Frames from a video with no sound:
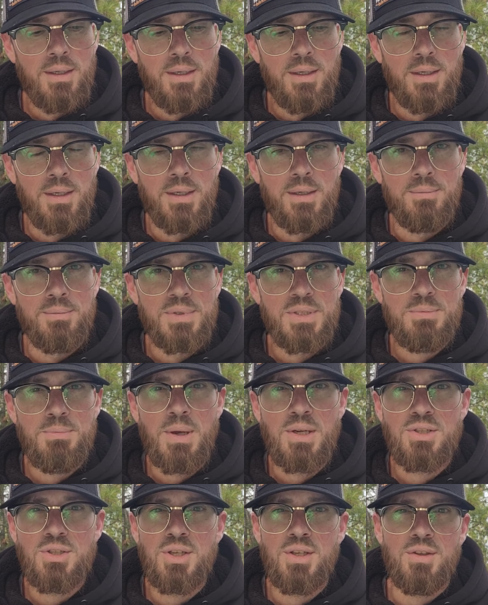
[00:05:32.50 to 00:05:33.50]
um,
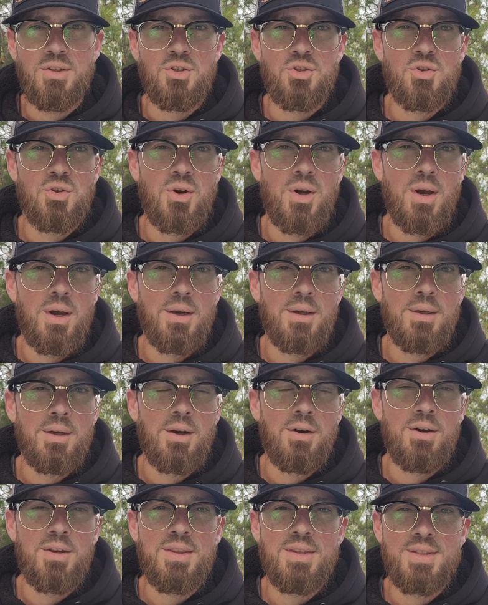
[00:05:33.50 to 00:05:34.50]
especially in the trunk,
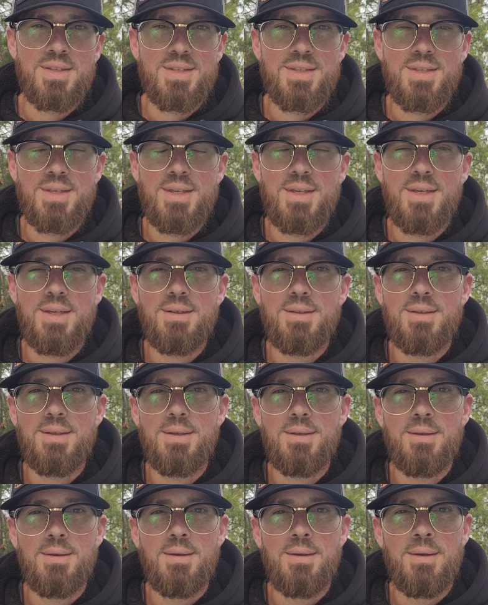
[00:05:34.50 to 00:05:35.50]
underneath the seat.
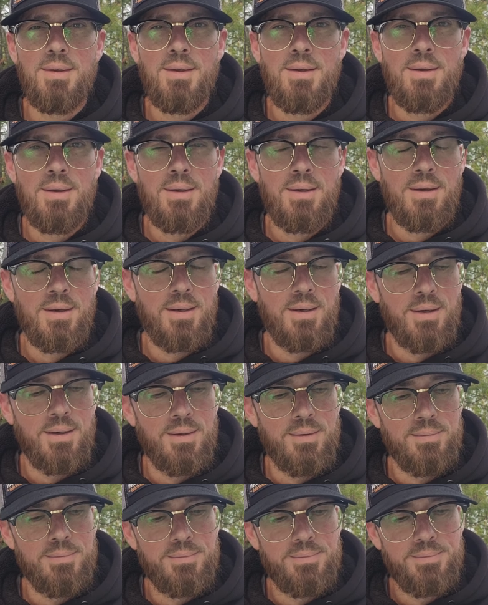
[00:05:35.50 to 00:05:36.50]

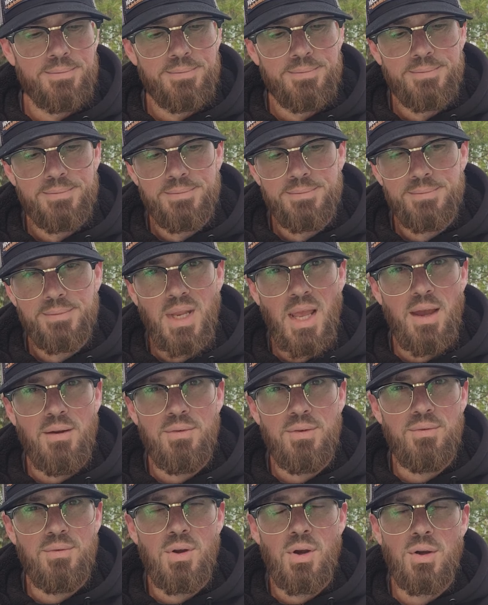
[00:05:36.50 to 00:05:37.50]
Um, I've
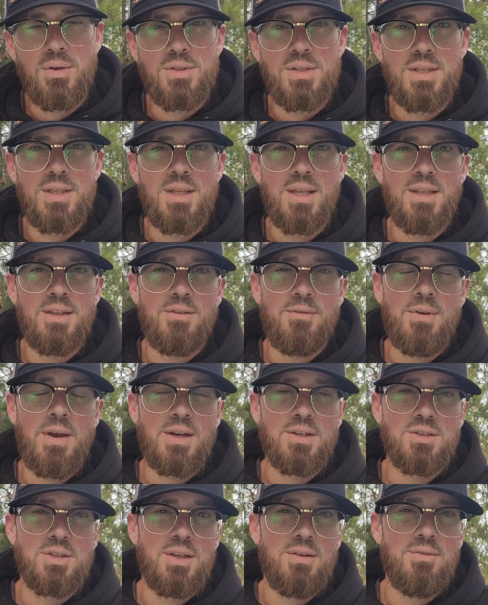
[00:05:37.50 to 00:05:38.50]
even gone to the length of
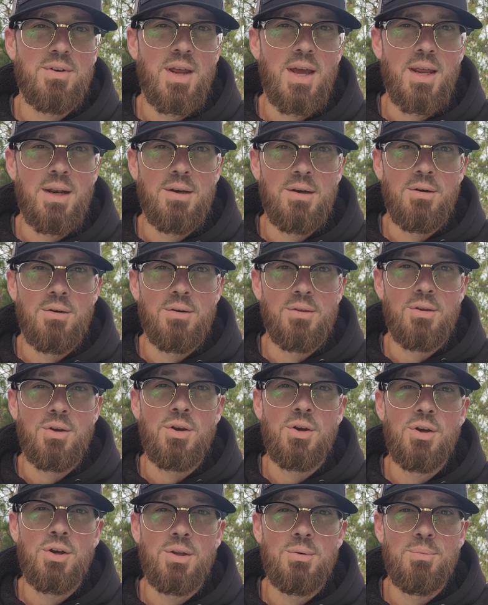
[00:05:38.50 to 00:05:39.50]
actually even hiding under the
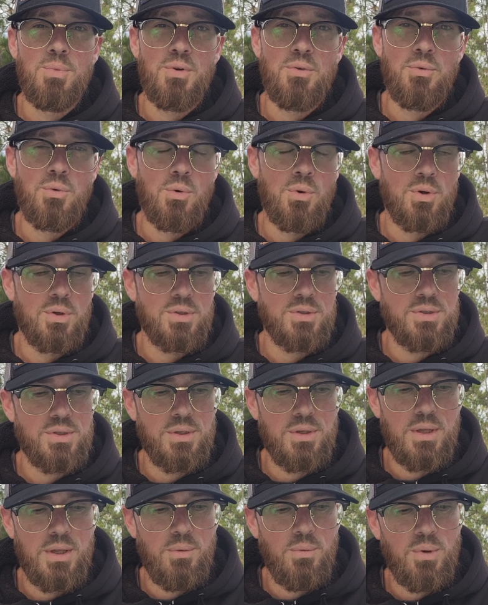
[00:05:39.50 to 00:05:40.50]
hood before so
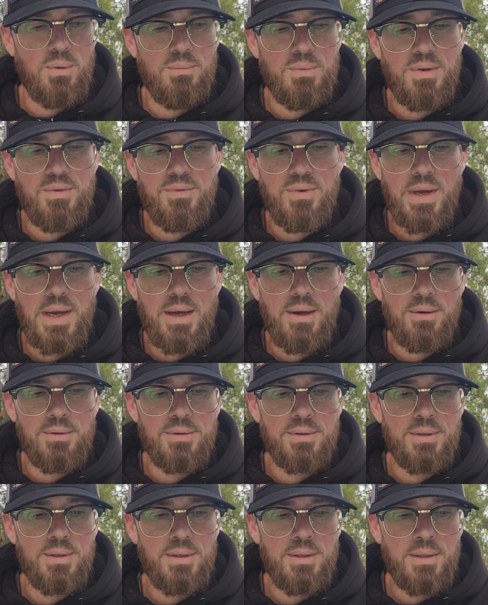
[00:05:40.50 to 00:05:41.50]
they wouldn't be
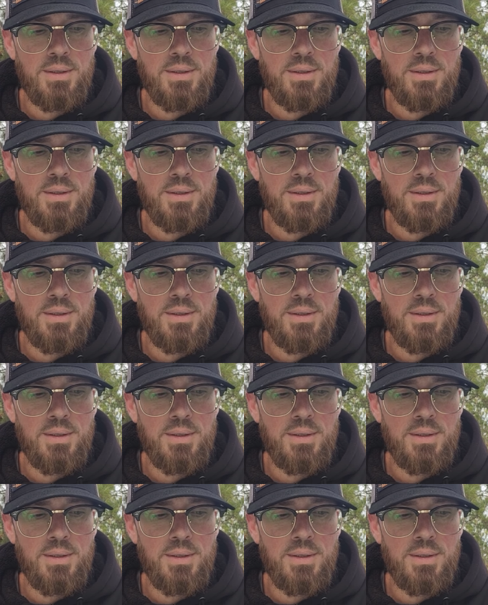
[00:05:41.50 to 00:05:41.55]
found.